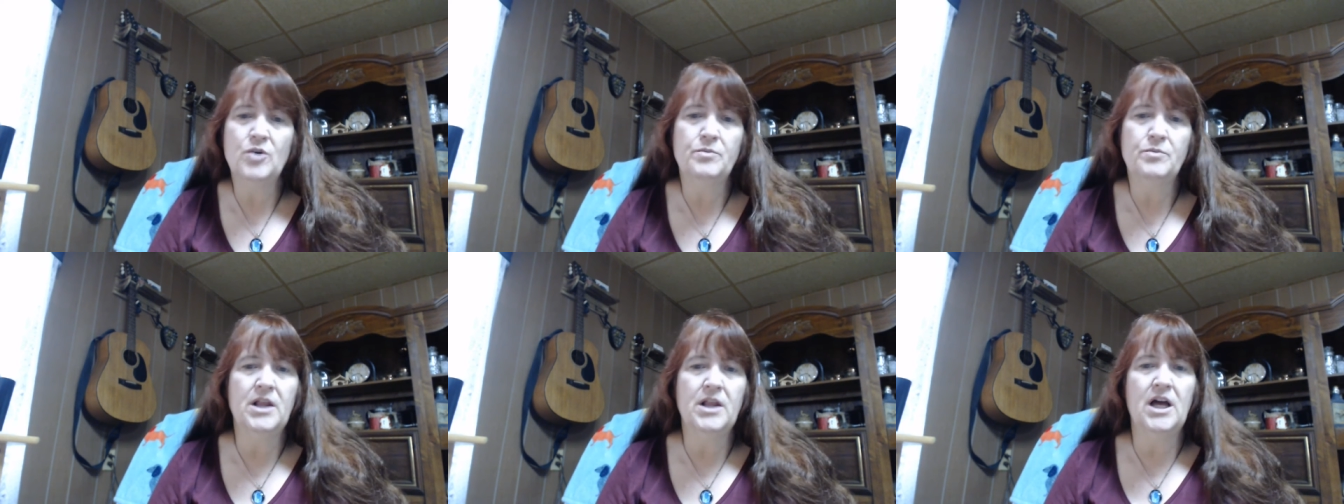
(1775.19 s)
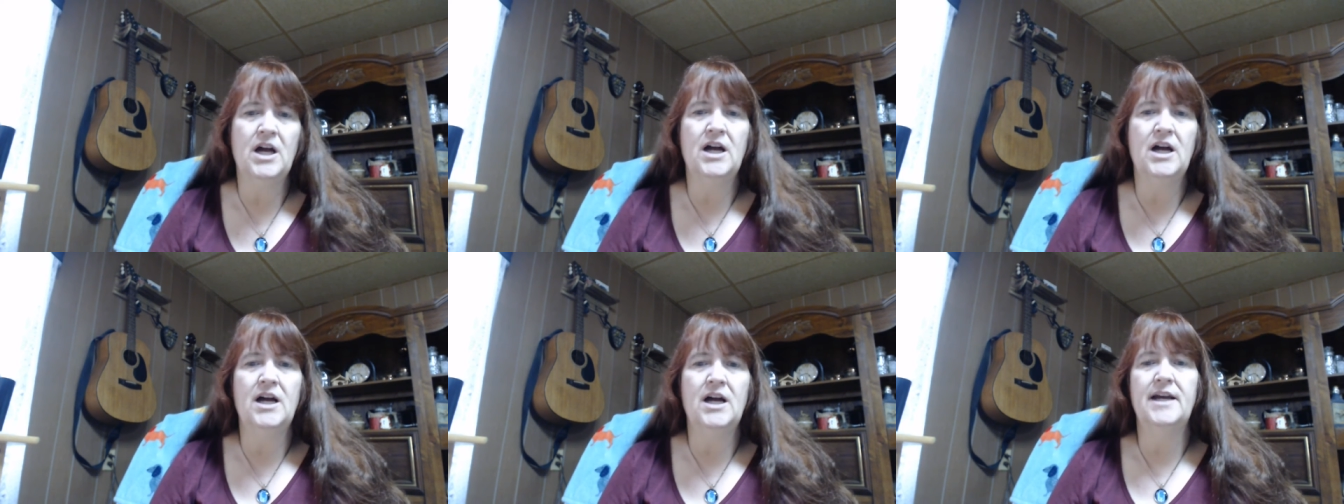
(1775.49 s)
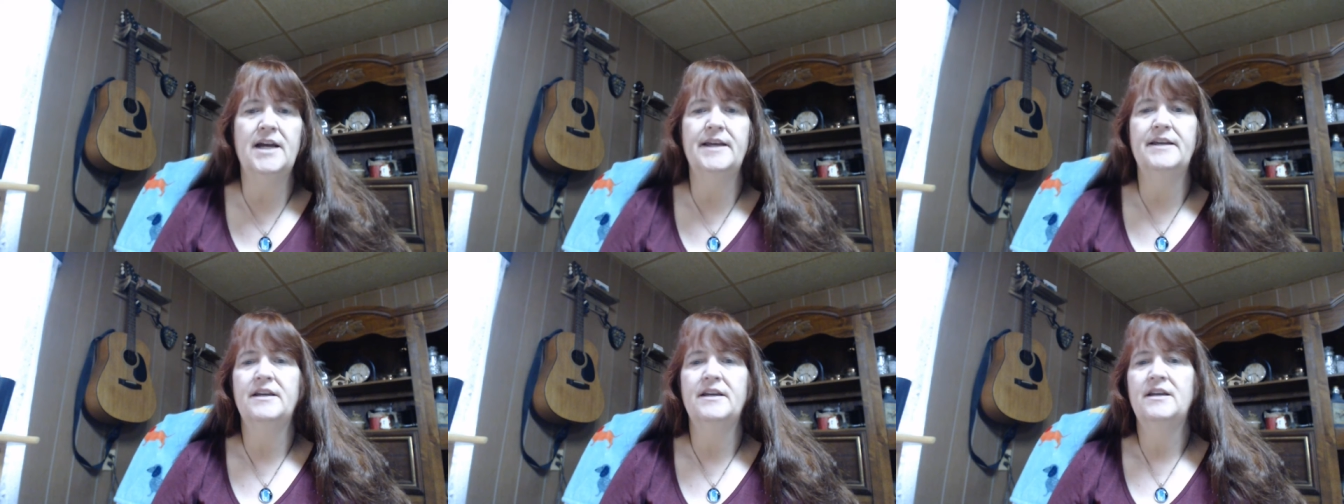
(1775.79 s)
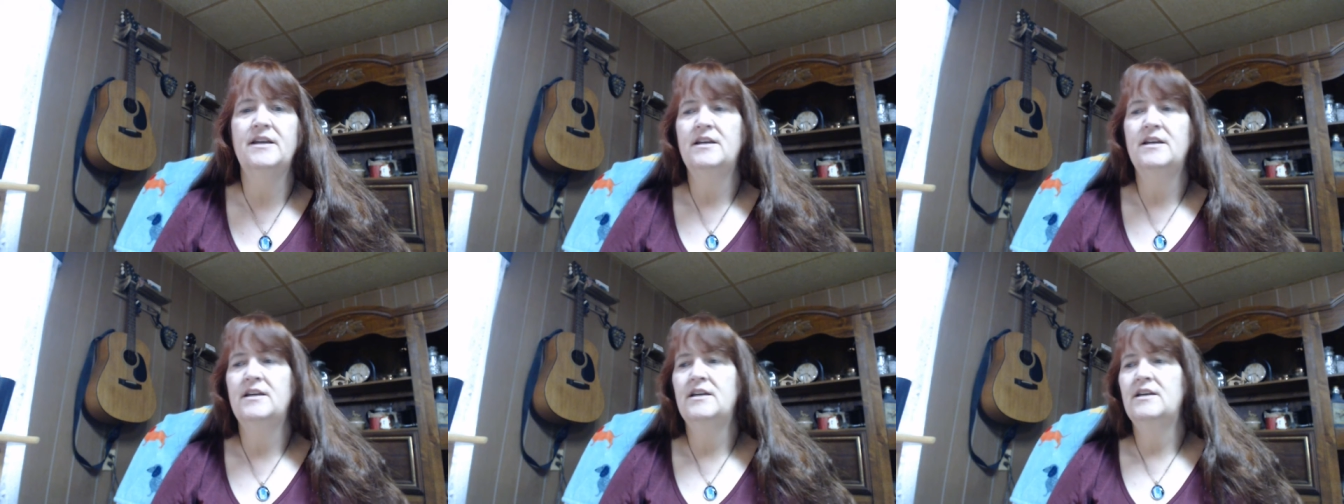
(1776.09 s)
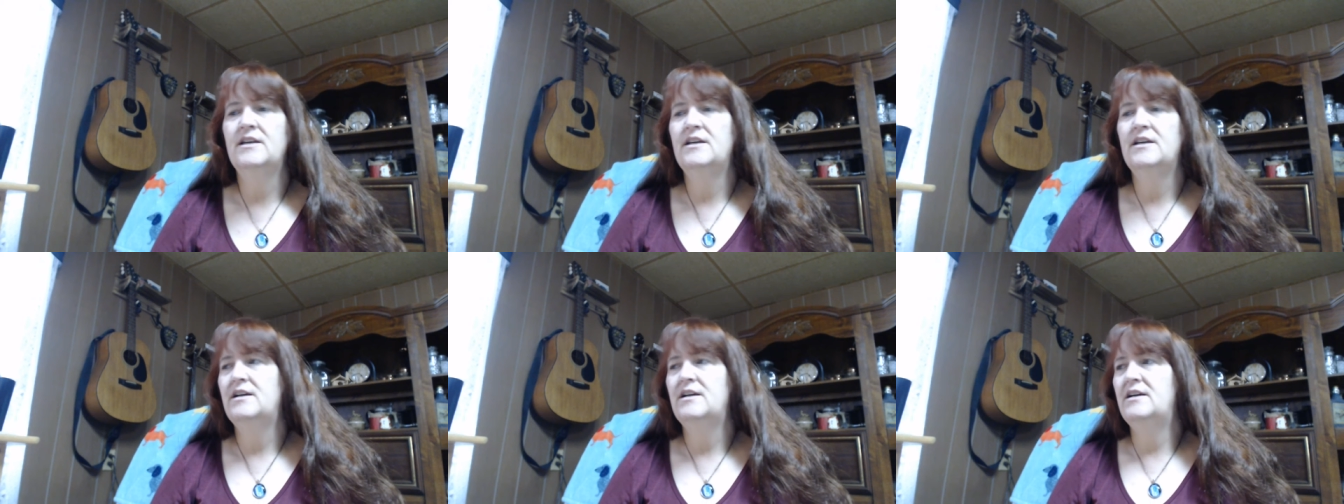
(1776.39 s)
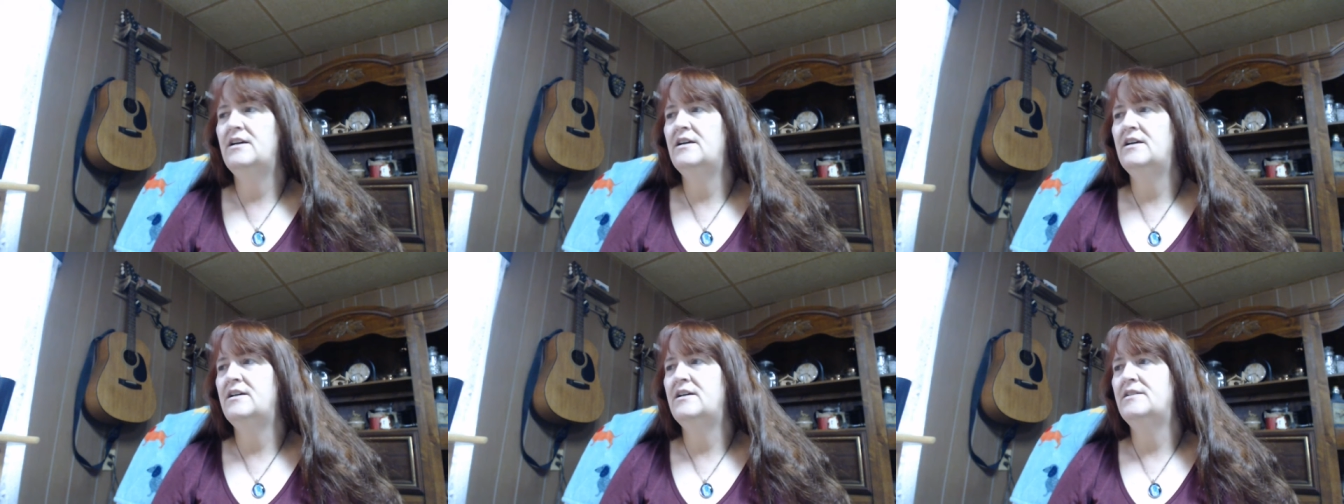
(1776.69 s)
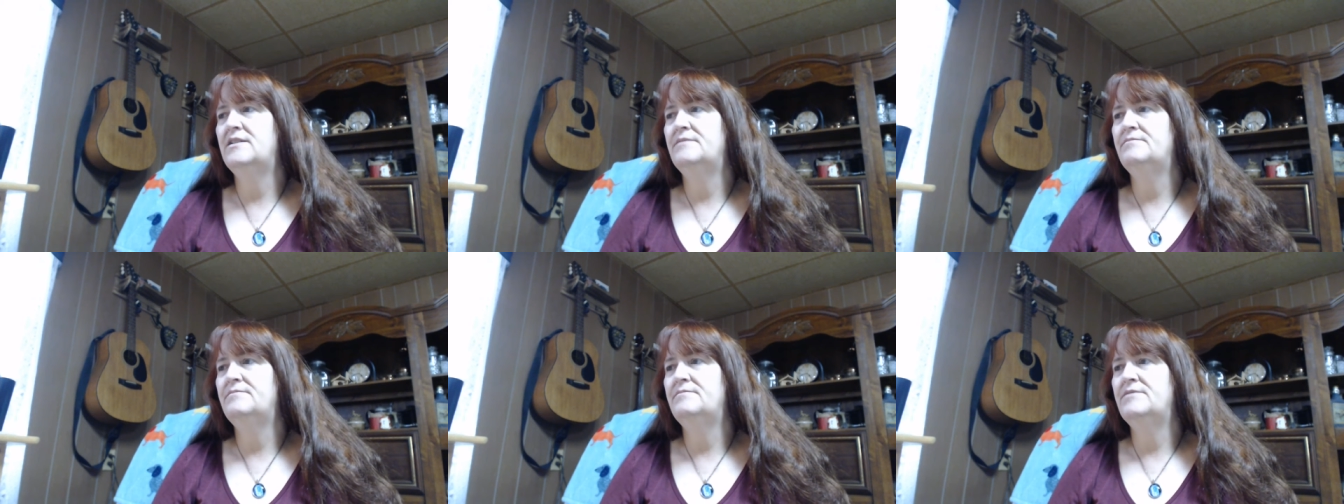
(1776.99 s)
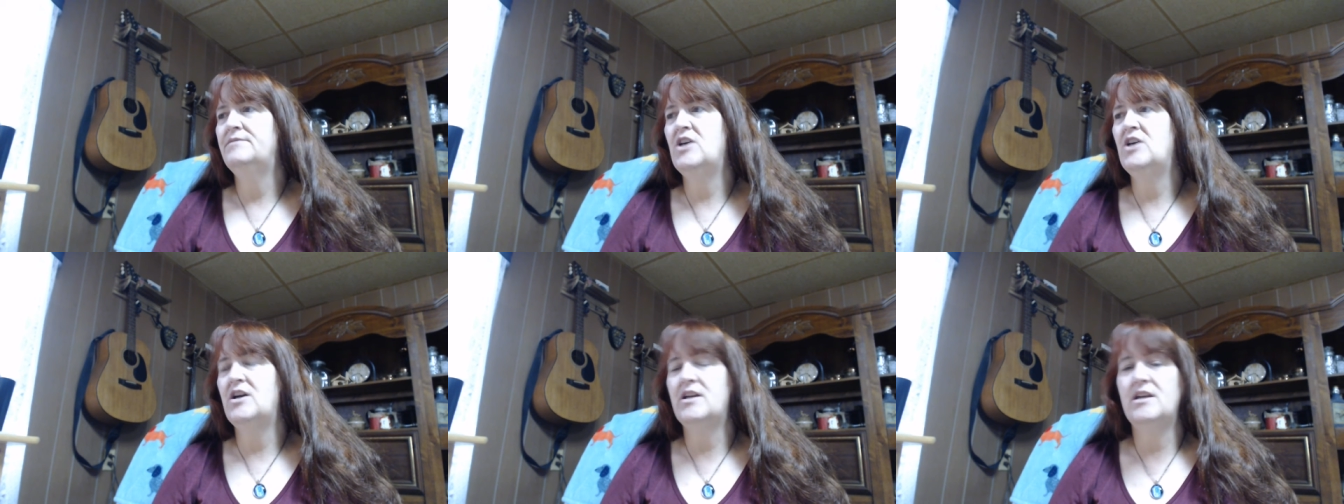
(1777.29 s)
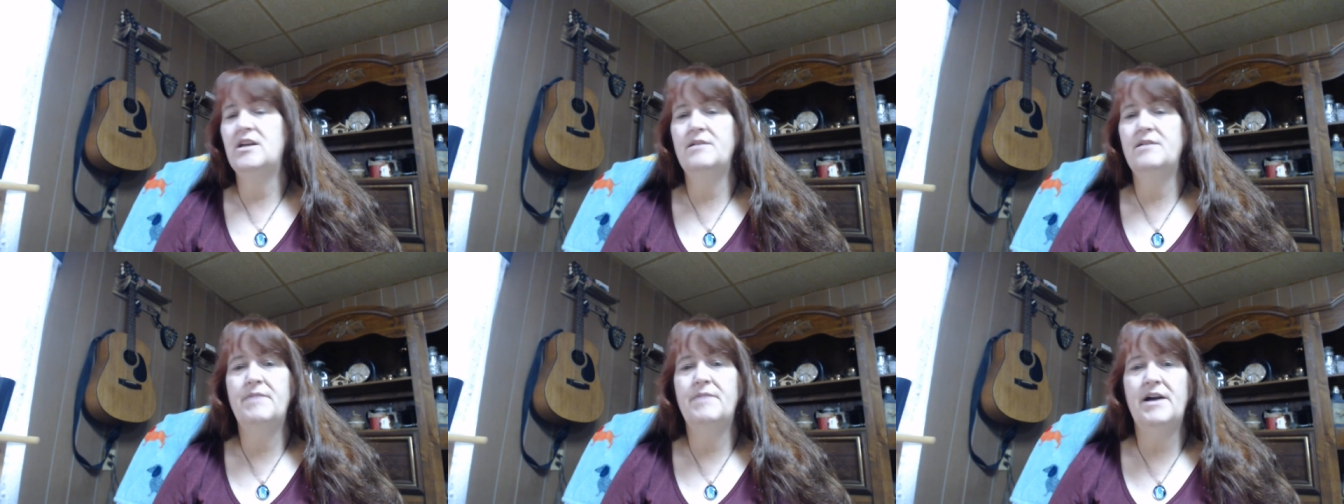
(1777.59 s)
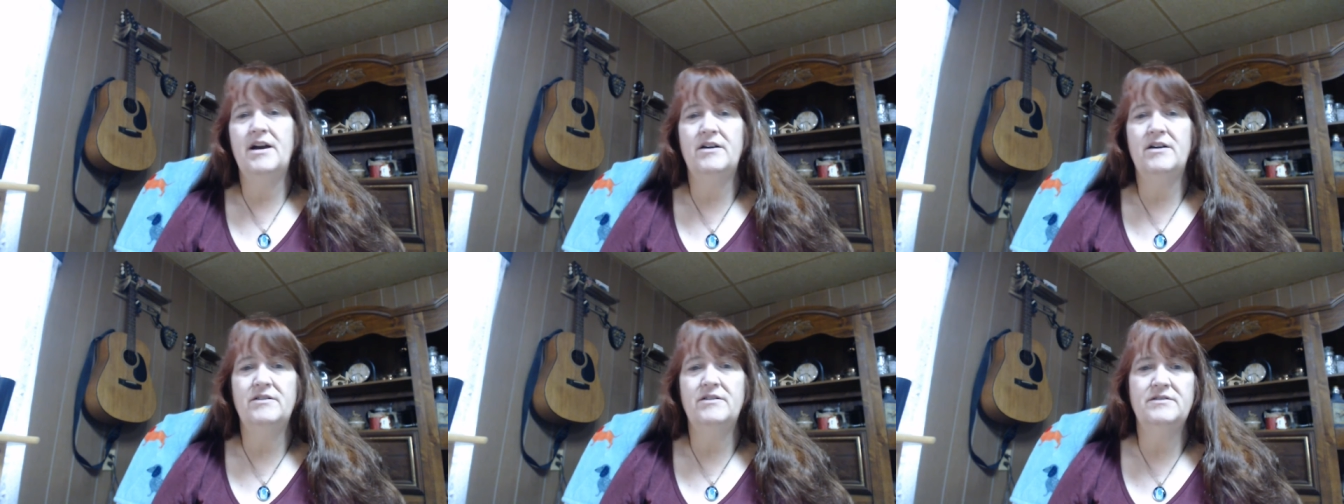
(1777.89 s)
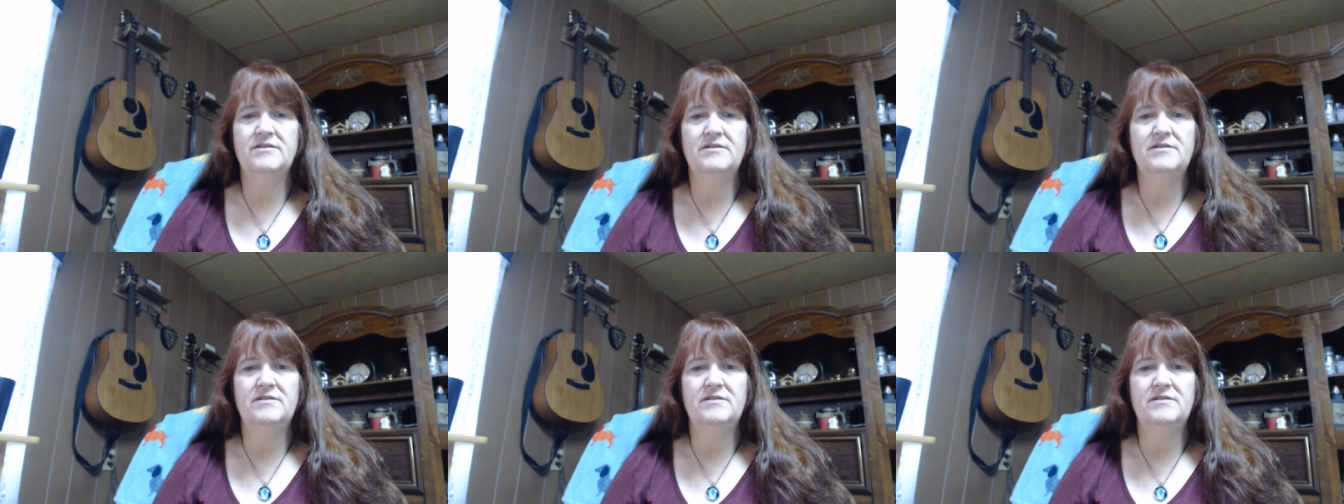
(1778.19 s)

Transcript: ply, um, talking about